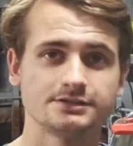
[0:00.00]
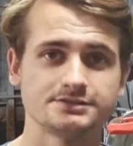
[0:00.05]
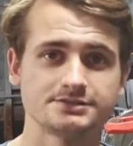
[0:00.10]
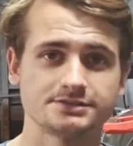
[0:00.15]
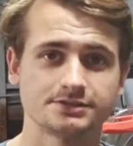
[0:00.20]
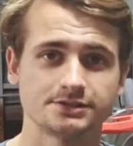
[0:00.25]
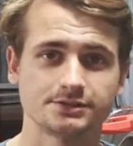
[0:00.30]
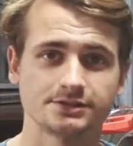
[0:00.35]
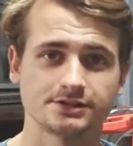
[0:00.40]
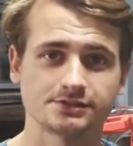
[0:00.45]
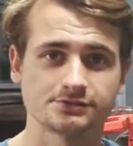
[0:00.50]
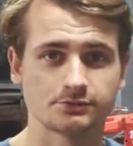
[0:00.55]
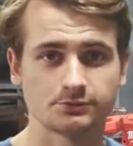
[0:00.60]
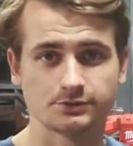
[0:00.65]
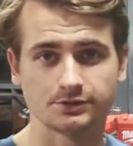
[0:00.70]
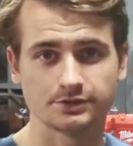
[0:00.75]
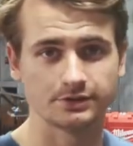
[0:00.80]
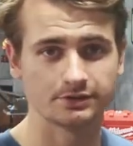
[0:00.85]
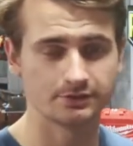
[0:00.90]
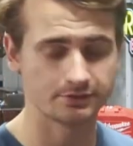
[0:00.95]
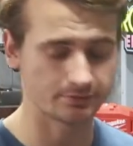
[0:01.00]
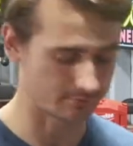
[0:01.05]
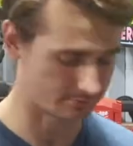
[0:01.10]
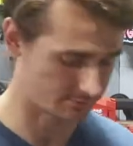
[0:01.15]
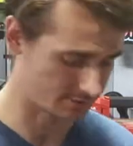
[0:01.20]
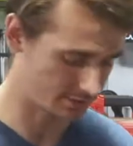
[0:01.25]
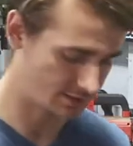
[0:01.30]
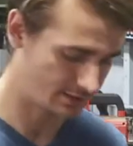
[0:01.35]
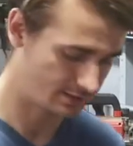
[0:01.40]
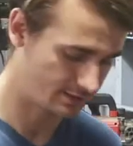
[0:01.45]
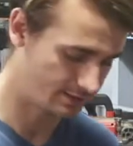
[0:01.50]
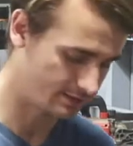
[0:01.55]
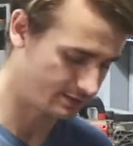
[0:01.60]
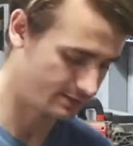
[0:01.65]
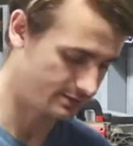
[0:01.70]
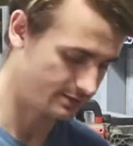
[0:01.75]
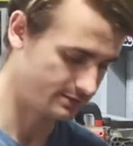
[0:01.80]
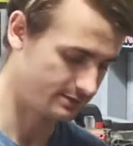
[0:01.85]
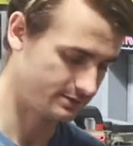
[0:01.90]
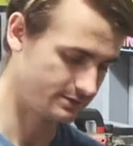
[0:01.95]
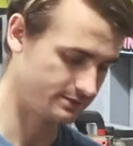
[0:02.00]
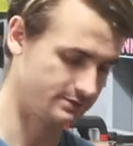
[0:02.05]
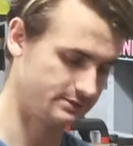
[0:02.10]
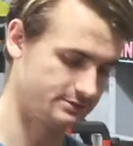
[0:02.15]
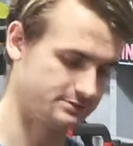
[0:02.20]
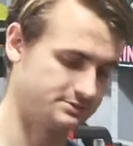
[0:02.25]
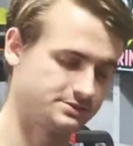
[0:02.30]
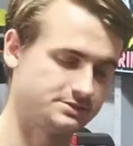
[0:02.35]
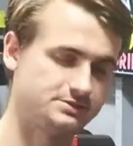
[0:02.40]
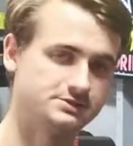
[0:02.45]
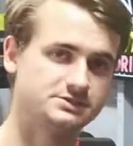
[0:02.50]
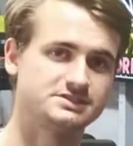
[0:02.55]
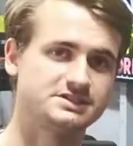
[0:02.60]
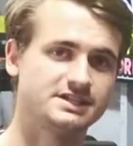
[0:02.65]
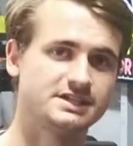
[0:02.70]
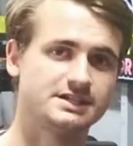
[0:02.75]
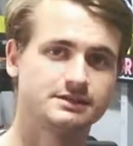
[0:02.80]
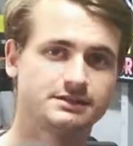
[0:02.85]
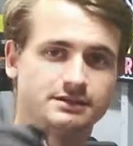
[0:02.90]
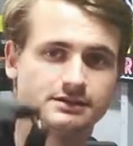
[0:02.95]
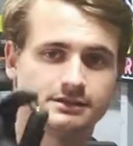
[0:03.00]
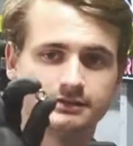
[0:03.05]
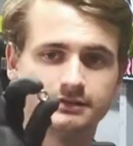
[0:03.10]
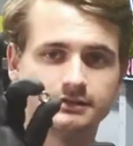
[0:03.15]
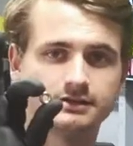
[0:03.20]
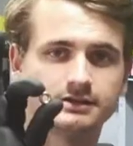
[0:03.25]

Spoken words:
So that's what we're gonna do. So you just take a